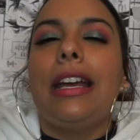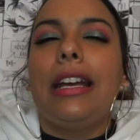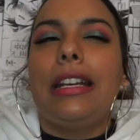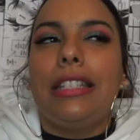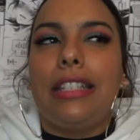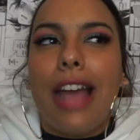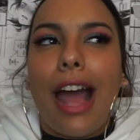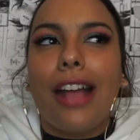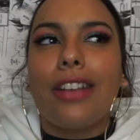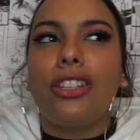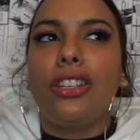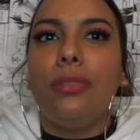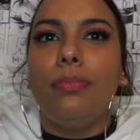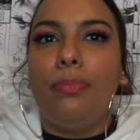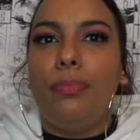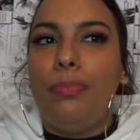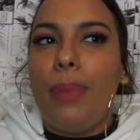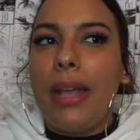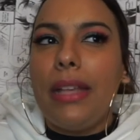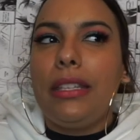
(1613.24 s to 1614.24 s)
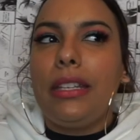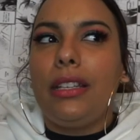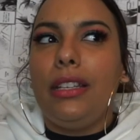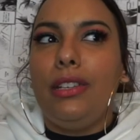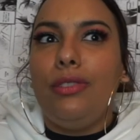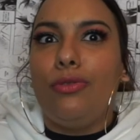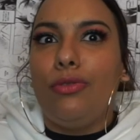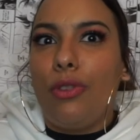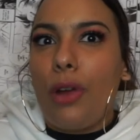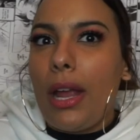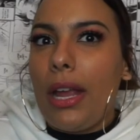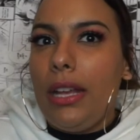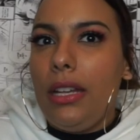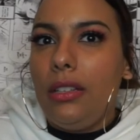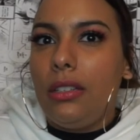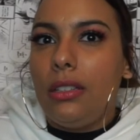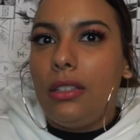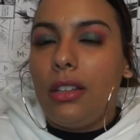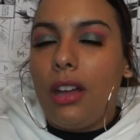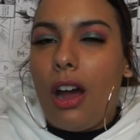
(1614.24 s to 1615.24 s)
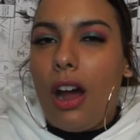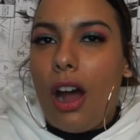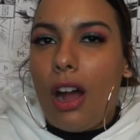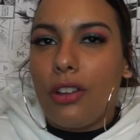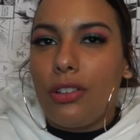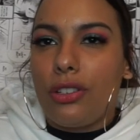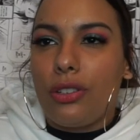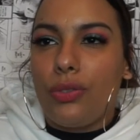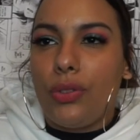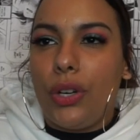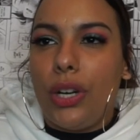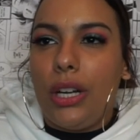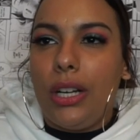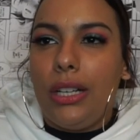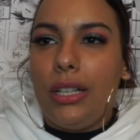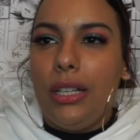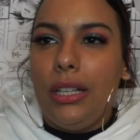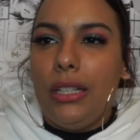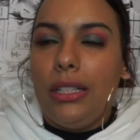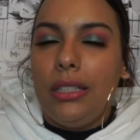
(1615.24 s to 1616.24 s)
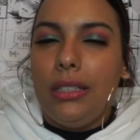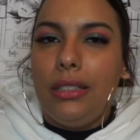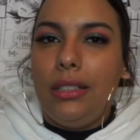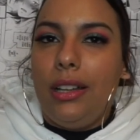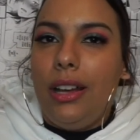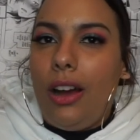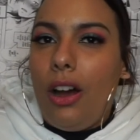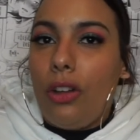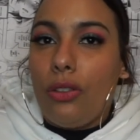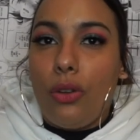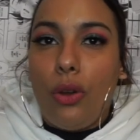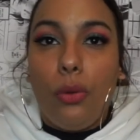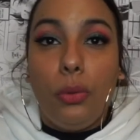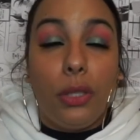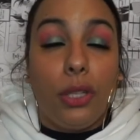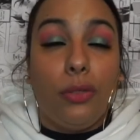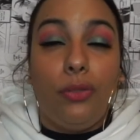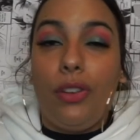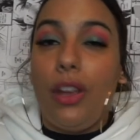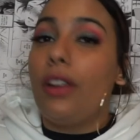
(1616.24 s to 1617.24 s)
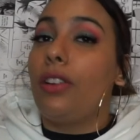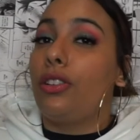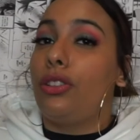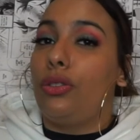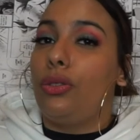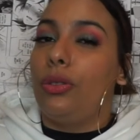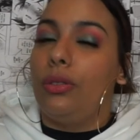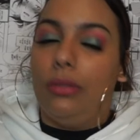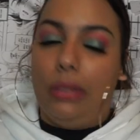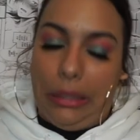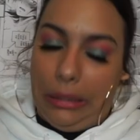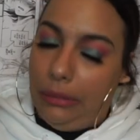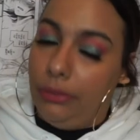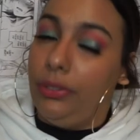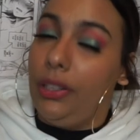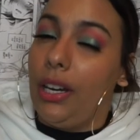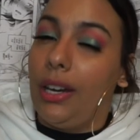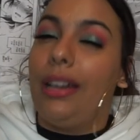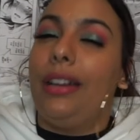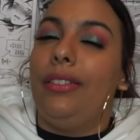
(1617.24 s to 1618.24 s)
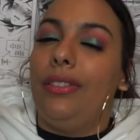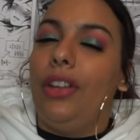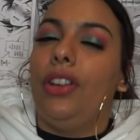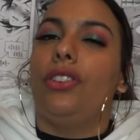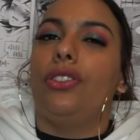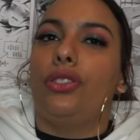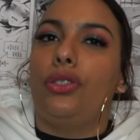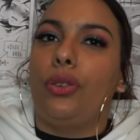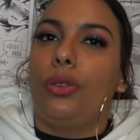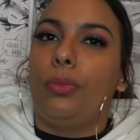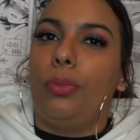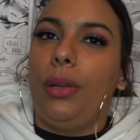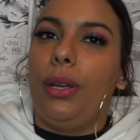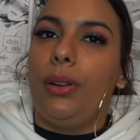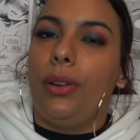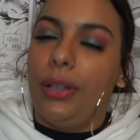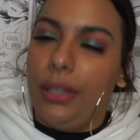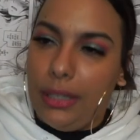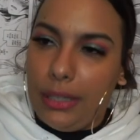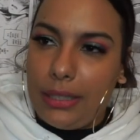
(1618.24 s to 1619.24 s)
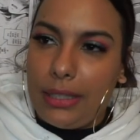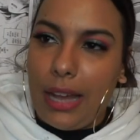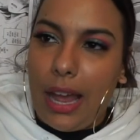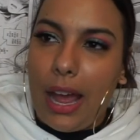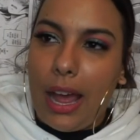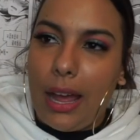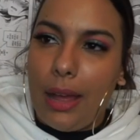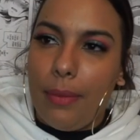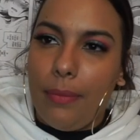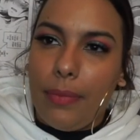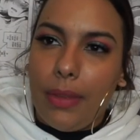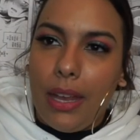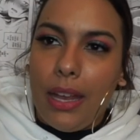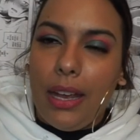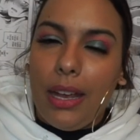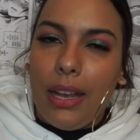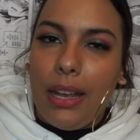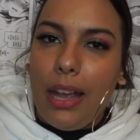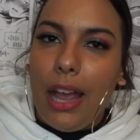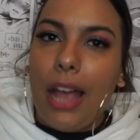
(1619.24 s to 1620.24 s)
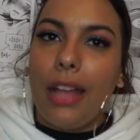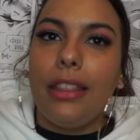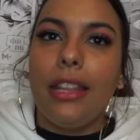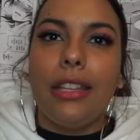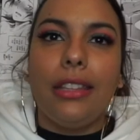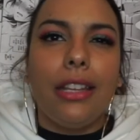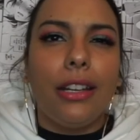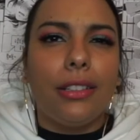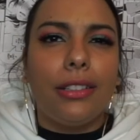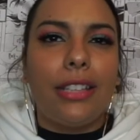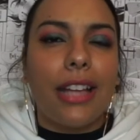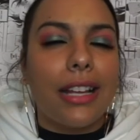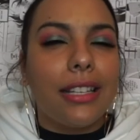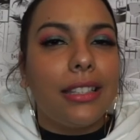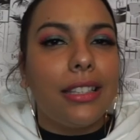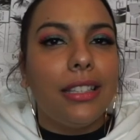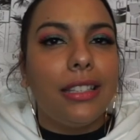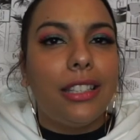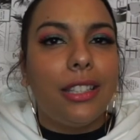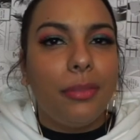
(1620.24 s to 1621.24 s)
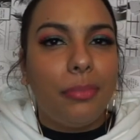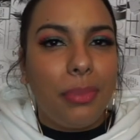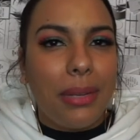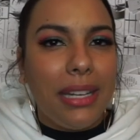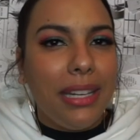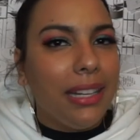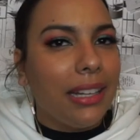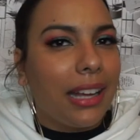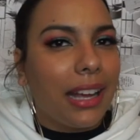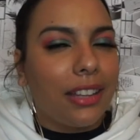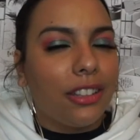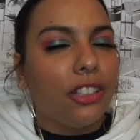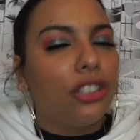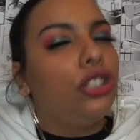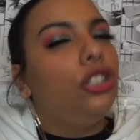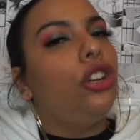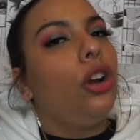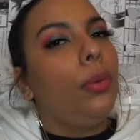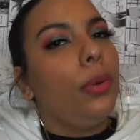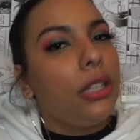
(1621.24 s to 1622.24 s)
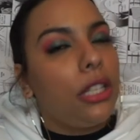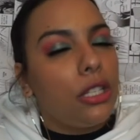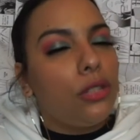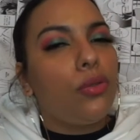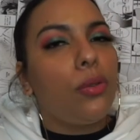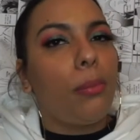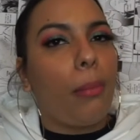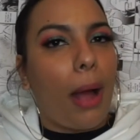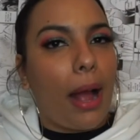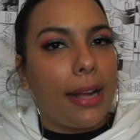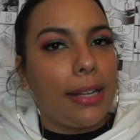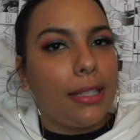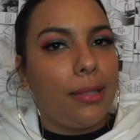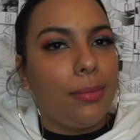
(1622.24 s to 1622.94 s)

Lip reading: Yasha basically raised Ashura, although it was a very short, like, very, very short period of time, and then they're destined to be together. You know what this reminds